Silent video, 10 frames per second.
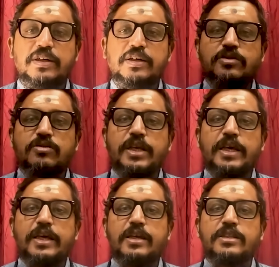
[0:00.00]
So
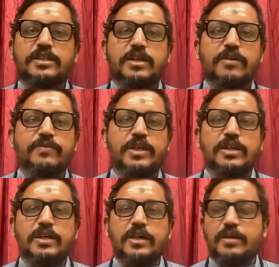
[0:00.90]
there, instead of
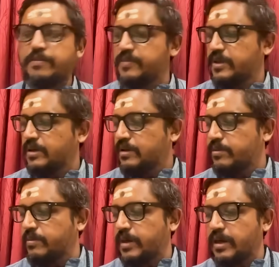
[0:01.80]
the
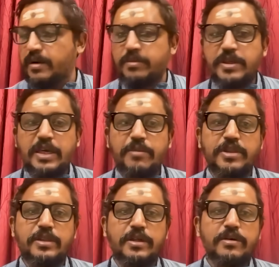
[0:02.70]
Ye
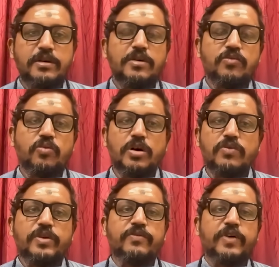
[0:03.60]
mantra, what
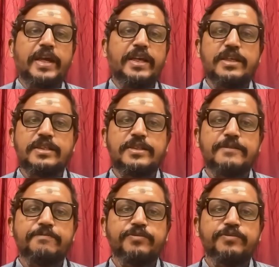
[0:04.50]
we find is